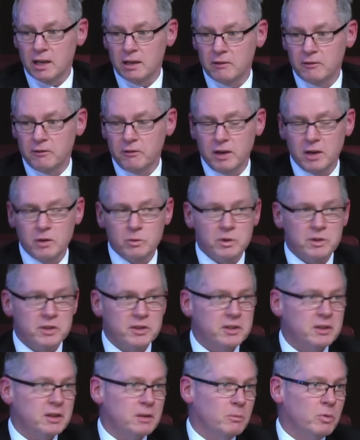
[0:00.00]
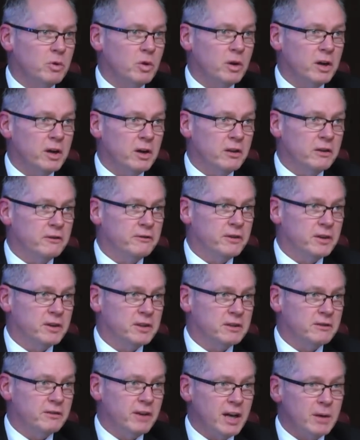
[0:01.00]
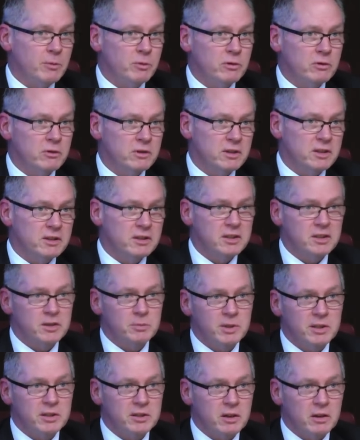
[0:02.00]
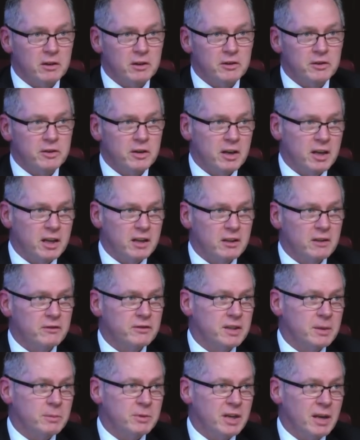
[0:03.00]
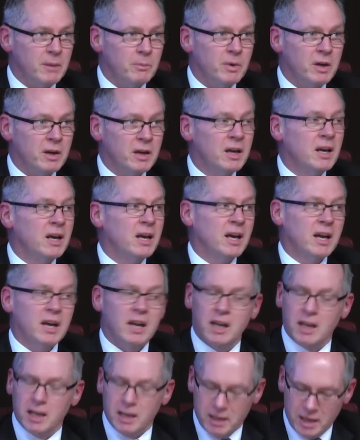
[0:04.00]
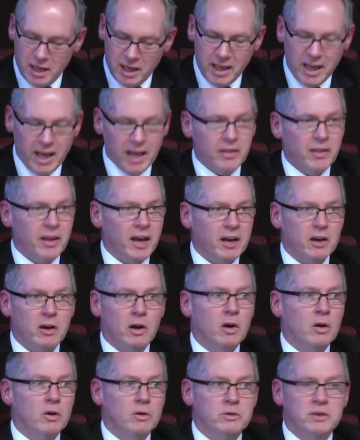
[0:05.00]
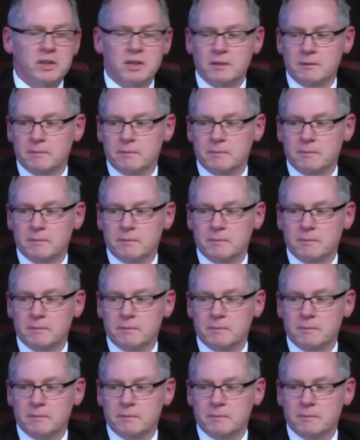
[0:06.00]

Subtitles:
Fred was employed on the 1st of April and dismissed on the 13th of September. Again, they're gold.